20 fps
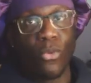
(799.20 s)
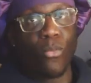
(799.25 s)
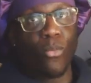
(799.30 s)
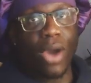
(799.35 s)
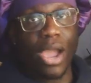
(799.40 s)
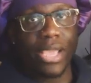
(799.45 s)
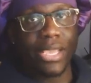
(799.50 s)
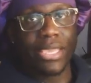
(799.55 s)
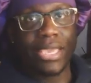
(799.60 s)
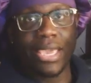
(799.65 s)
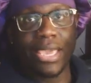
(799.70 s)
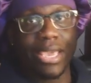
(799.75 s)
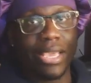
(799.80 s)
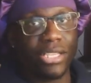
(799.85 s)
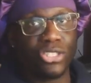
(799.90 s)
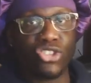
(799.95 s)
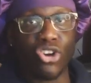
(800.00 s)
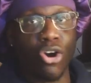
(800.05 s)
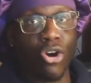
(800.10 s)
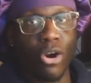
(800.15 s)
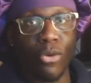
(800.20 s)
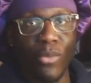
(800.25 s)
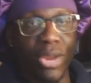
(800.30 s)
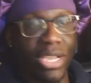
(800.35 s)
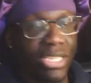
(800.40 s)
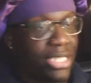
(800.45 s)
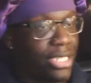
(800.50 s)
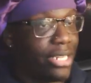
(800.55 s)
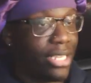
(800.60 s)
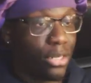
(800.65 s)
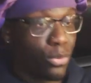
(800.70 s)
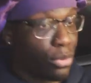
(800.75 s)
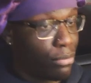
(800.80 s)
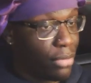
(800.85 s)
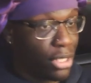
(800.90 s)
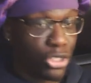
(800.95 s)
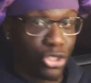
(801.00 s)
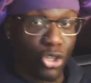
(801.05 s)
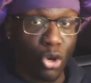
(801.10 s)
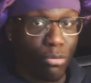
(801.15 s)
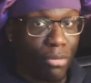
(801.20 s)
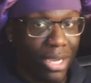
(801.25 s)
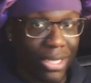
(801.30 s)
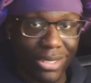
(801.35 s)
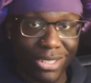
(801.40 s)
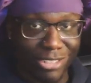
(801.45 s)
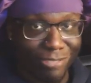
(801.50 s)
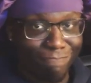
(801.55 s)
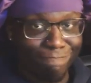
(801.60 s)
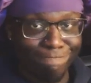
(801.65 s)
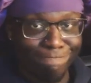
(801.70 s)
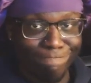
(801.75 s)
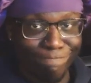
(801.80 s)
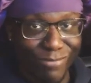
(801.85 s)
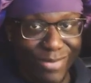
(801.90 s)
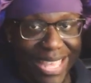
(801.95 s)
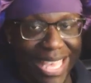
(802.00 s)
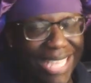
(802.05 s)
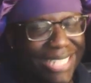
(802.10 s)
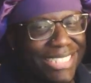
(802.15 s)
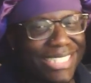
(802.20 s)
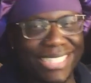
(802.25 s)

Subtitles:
why KHR resonated with me so much. It